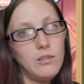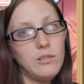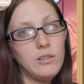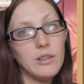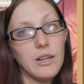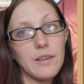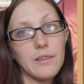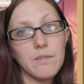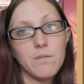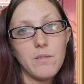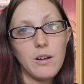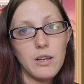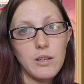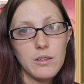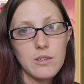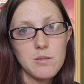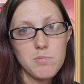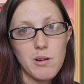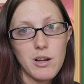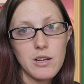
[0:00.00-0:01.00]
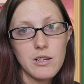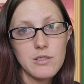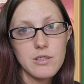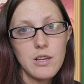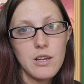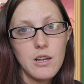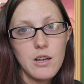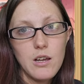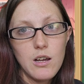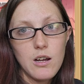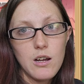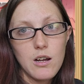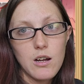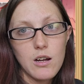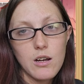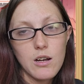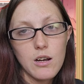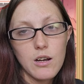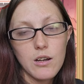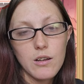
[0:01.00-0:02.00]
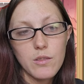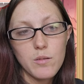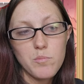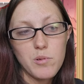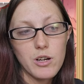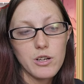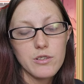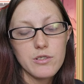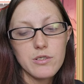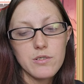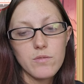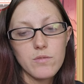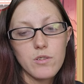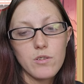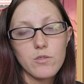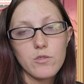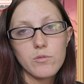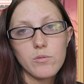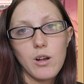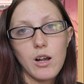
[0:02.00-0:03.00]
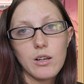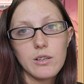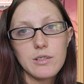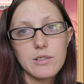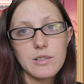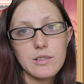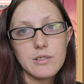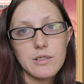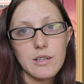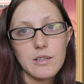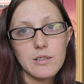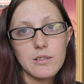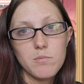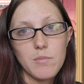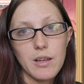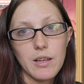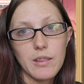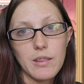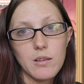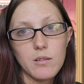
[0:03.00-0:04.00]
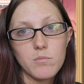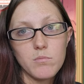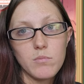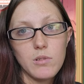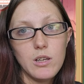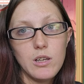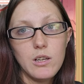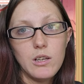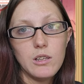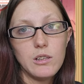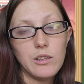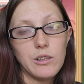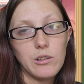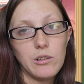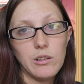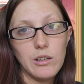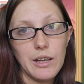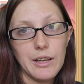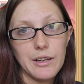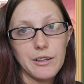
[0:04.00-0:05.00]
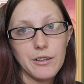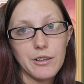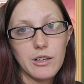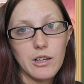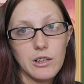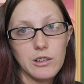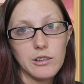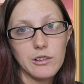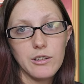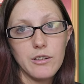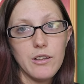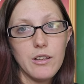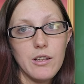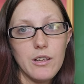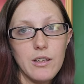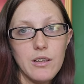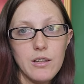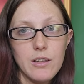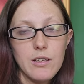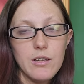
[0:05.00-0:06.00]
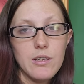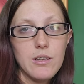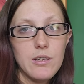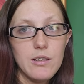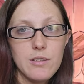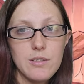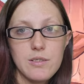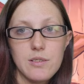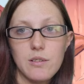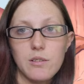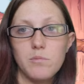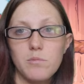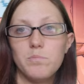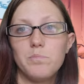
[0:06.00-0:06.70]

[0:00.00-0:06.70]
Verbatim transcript: and the feldspars are the parts of those rocks that tend to make them a little lighter colored. So,